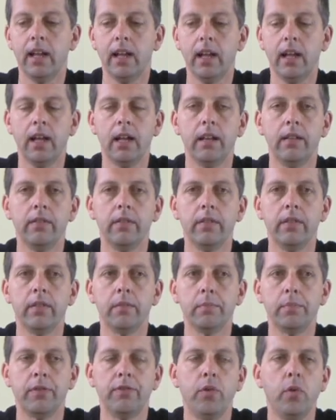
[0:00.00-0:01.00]

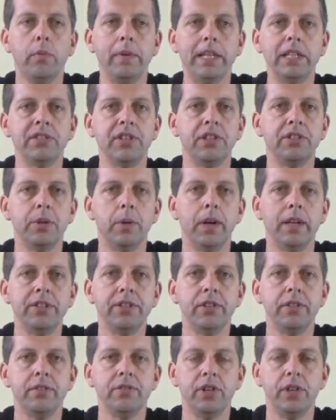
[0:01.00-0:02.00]
Performing
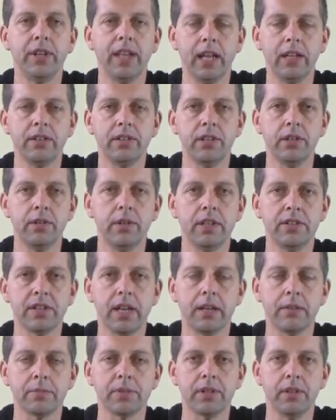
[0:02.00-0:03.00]
situations, you can do
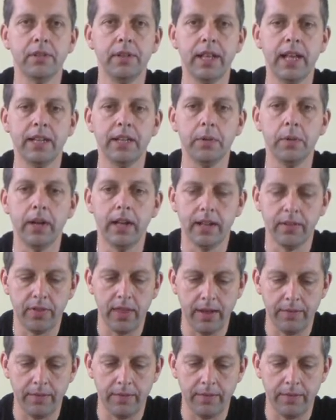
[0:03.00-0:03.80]
this absolutely anywhere.